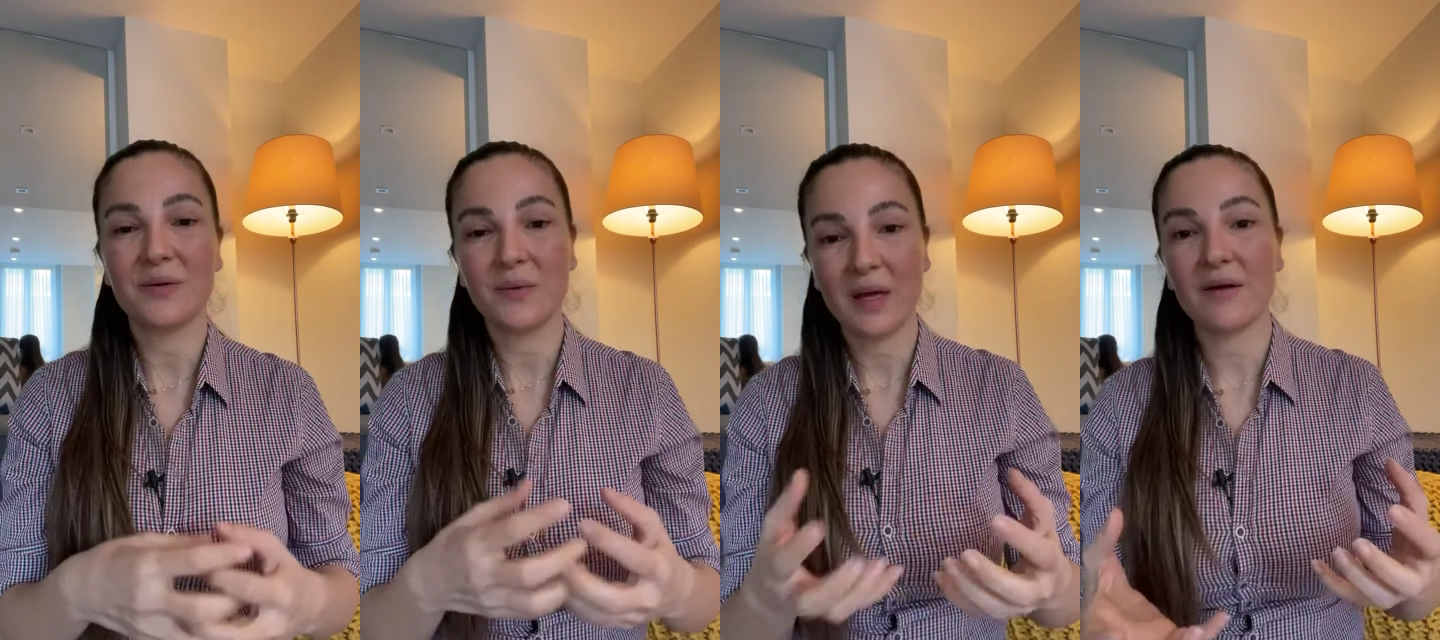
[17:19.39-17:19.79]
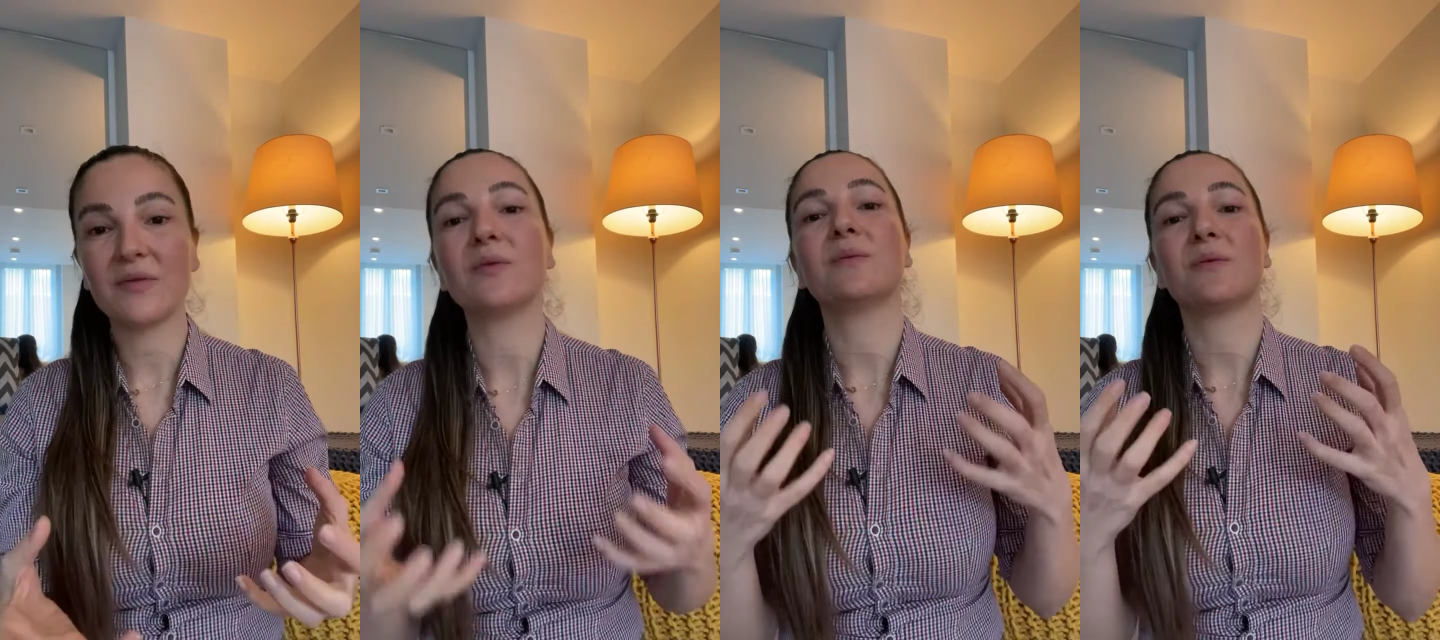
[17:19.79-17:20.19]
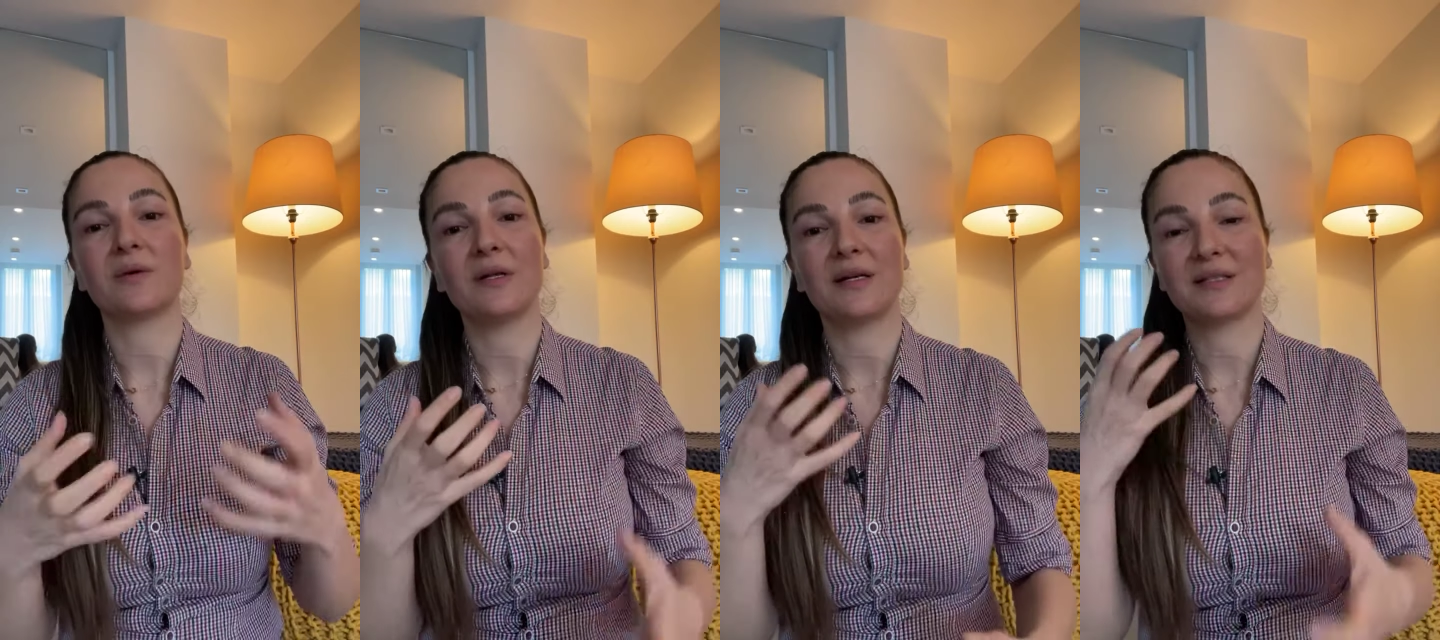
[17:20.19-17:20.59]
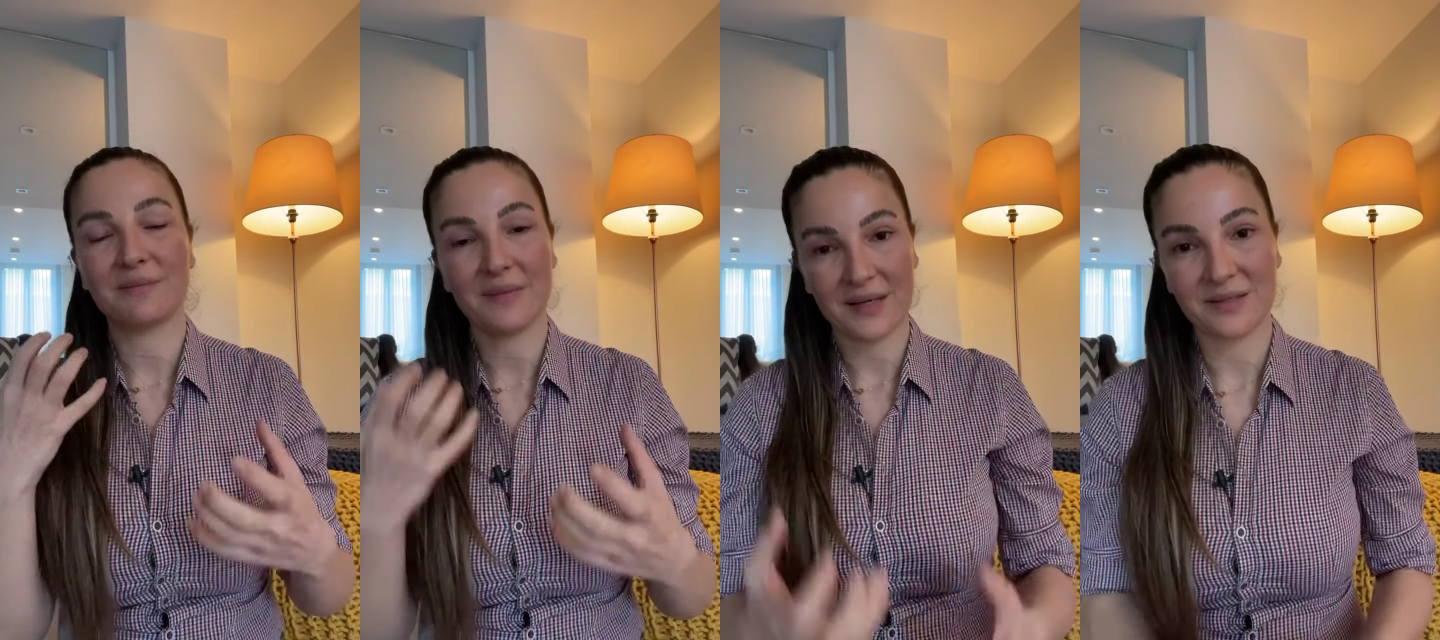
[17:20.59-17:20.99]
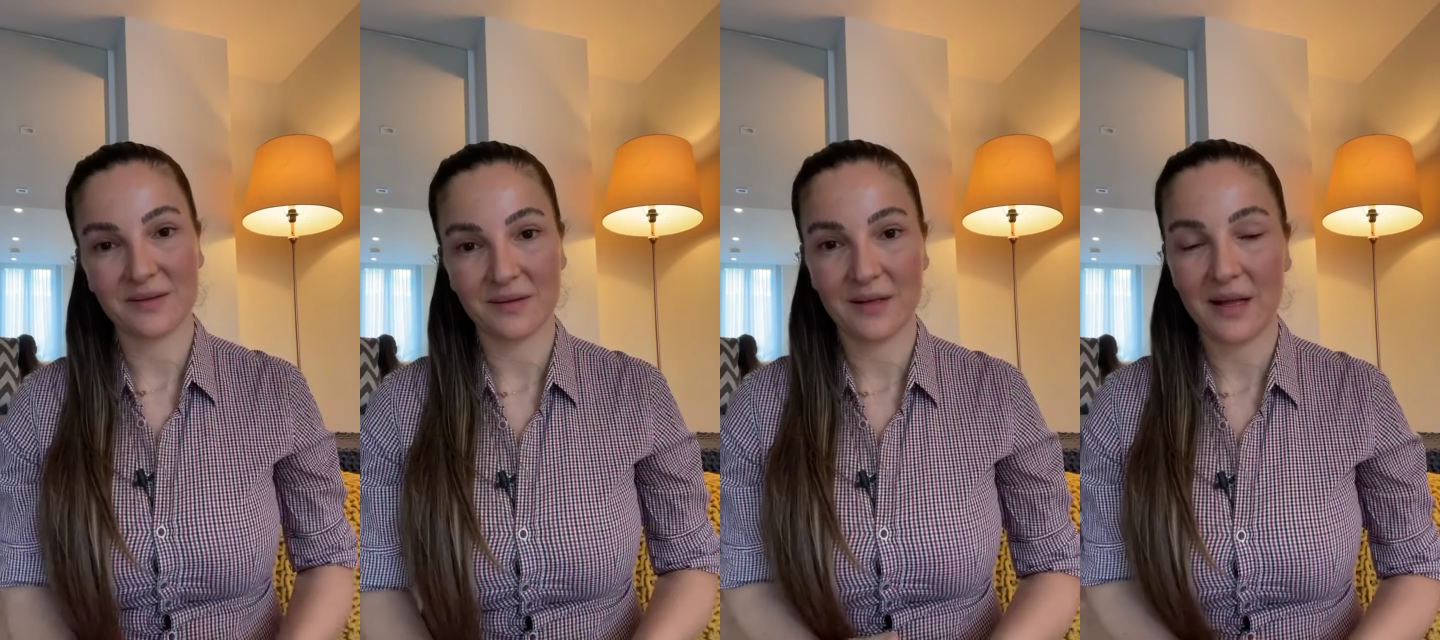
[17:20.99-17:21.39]
we have to more or less
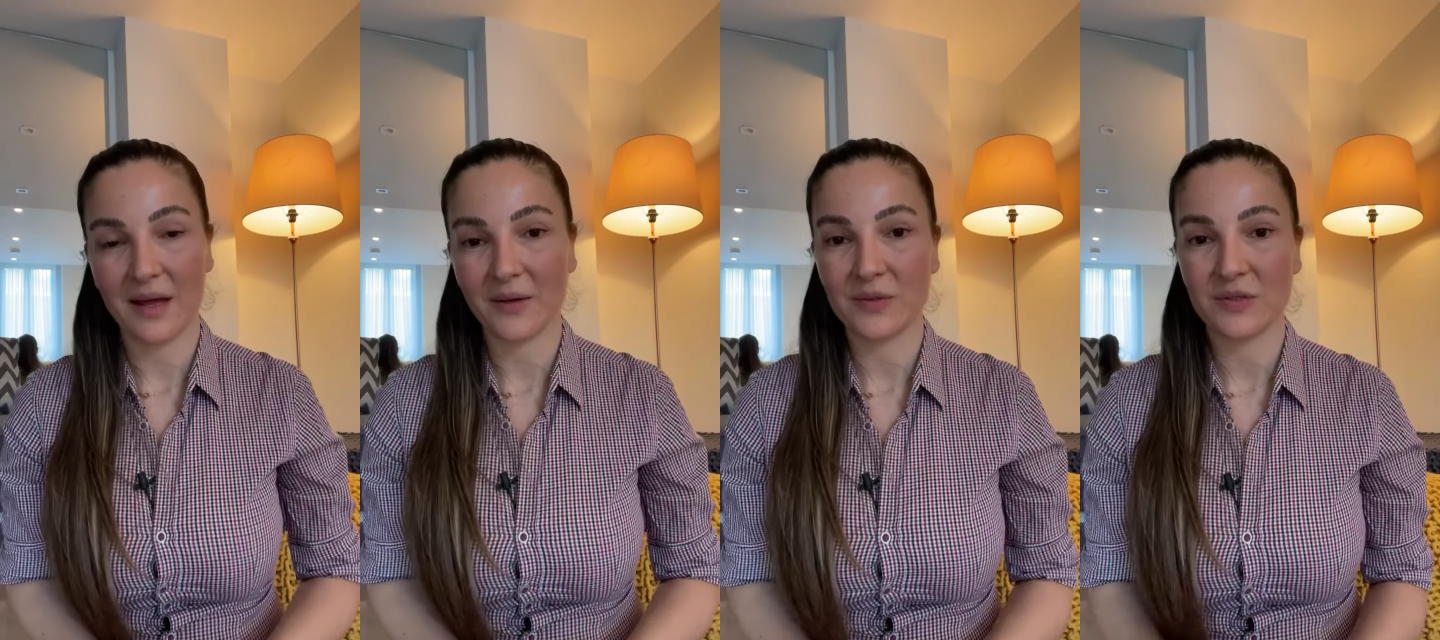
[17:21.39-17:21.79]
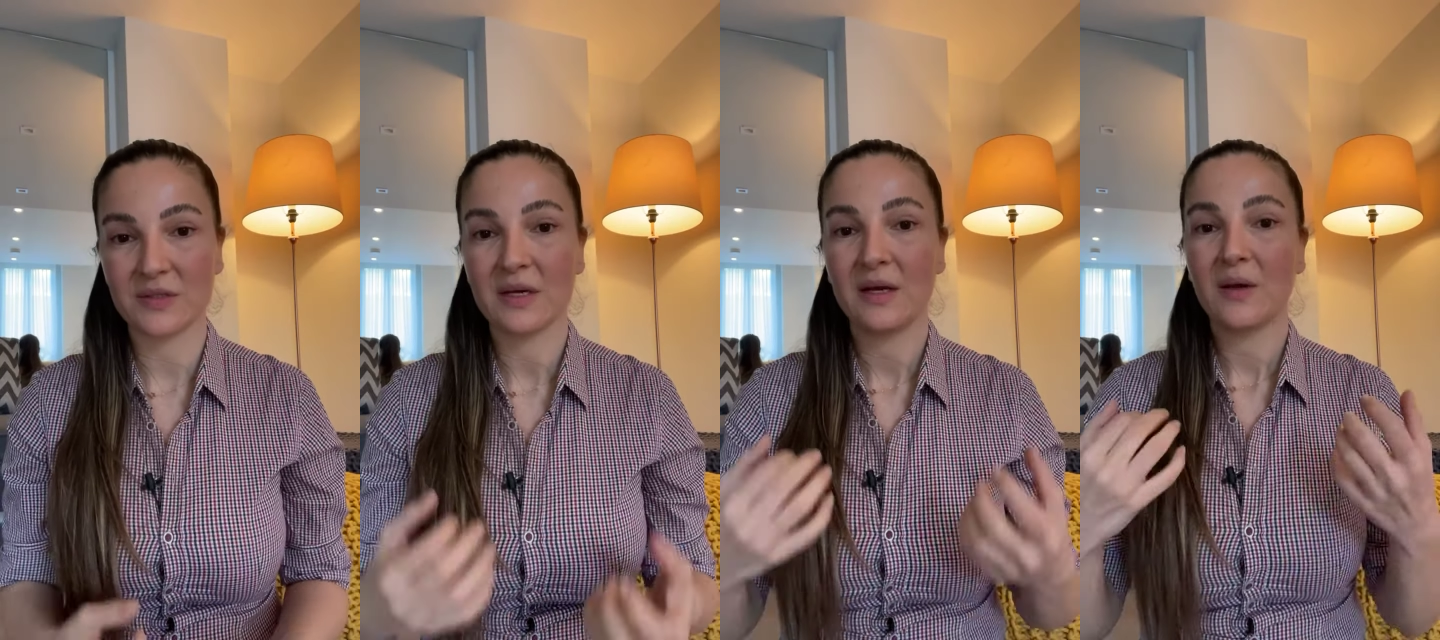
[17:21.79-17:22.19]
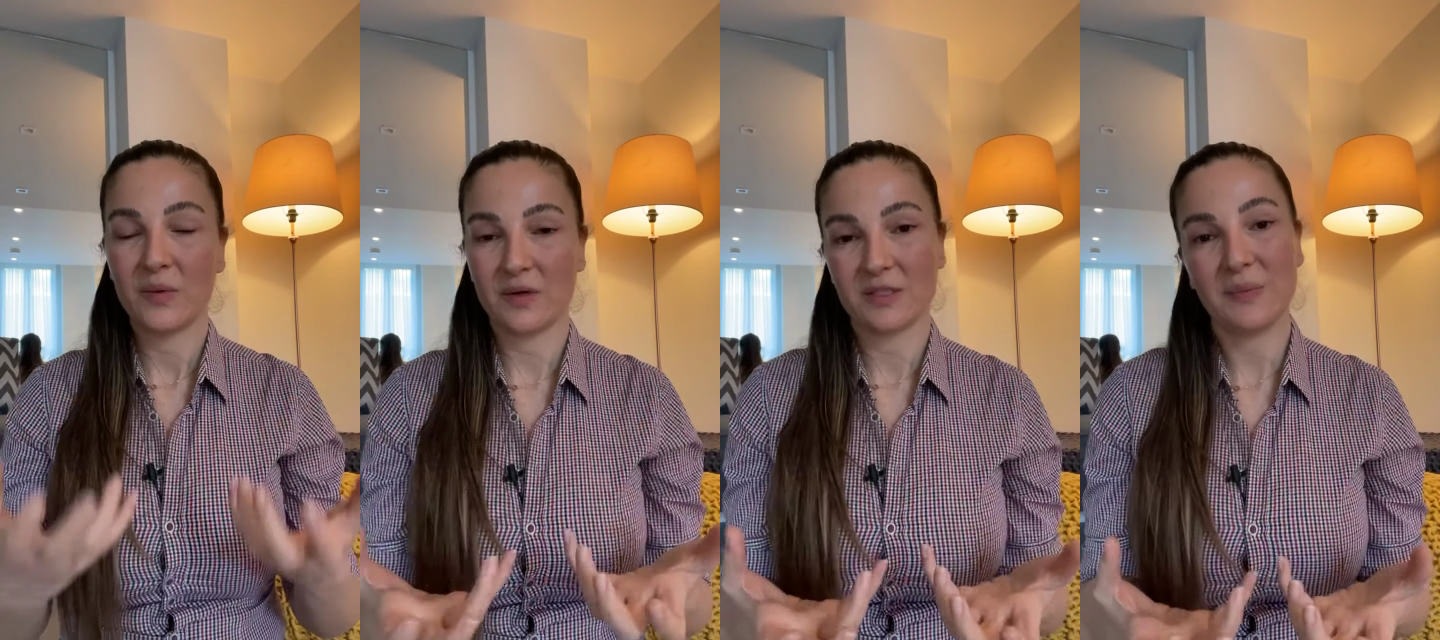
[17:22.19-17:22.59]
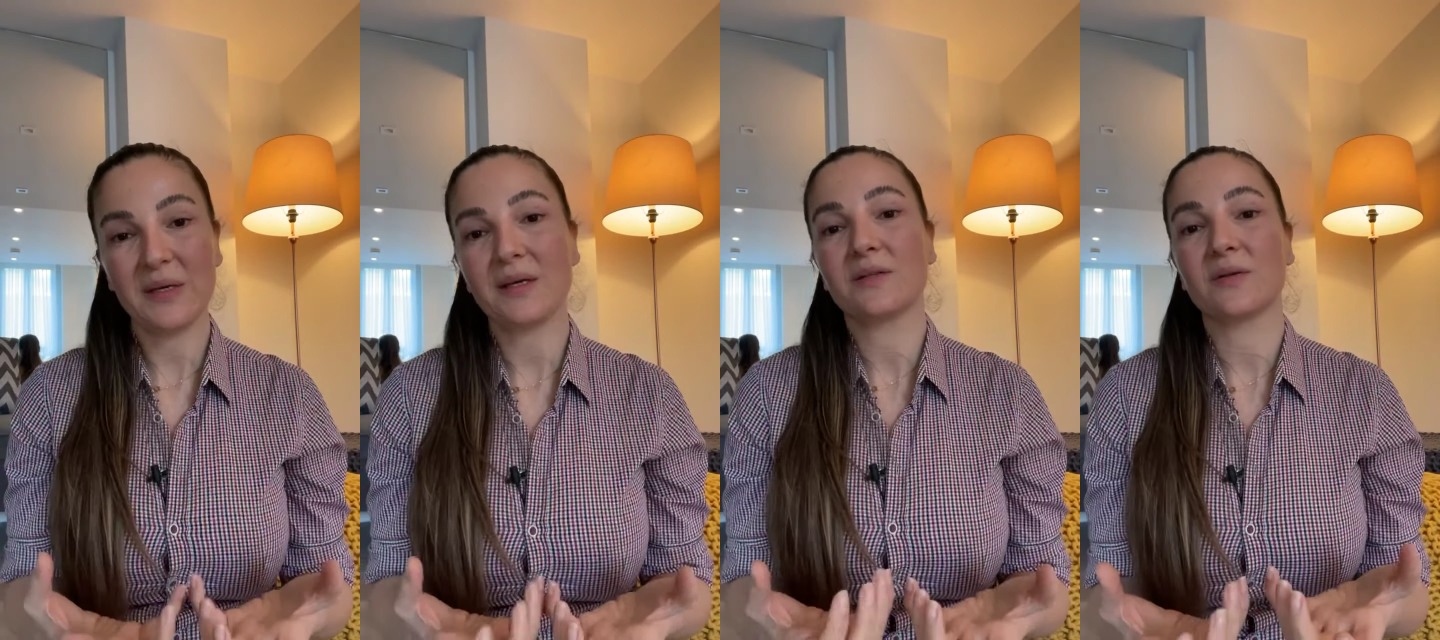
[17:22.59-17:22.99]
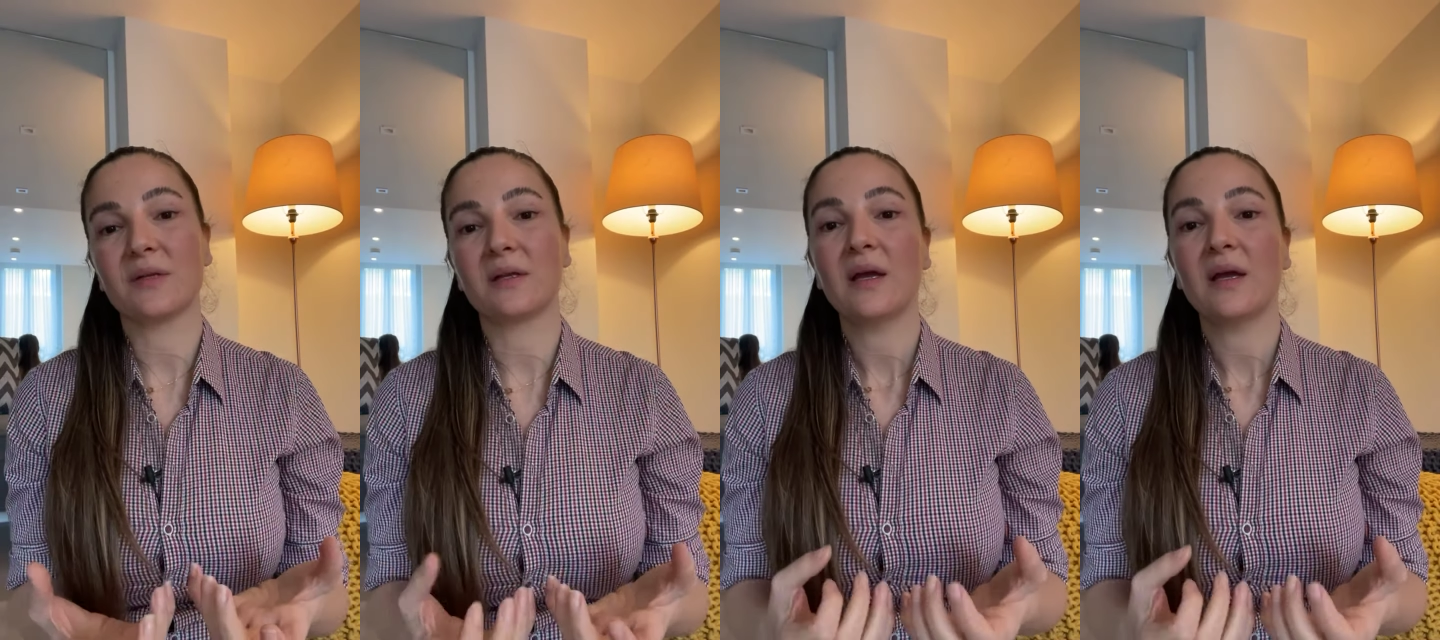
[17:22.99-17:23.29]
master the languages we are speaking so that